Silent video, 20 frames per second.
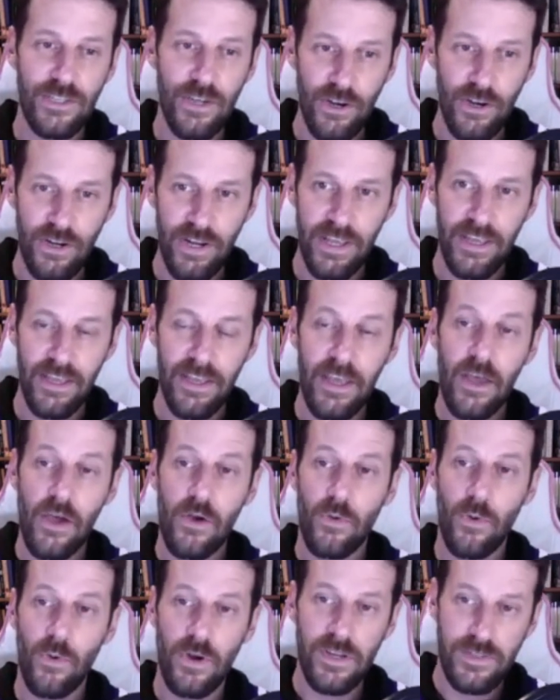turn it
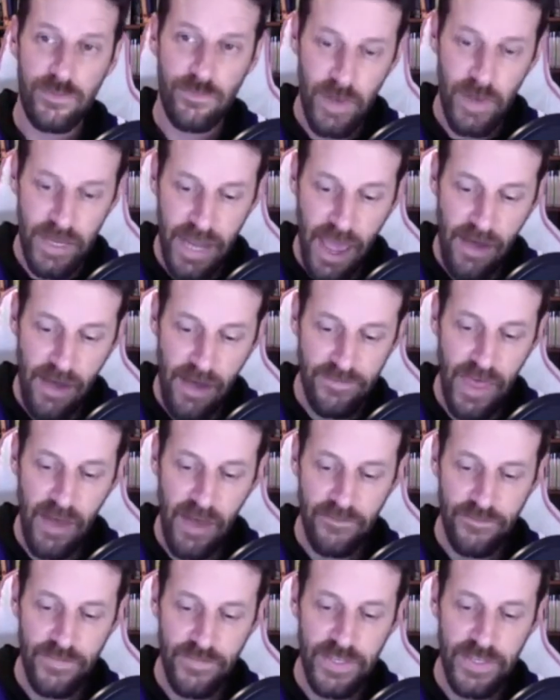whereas men have that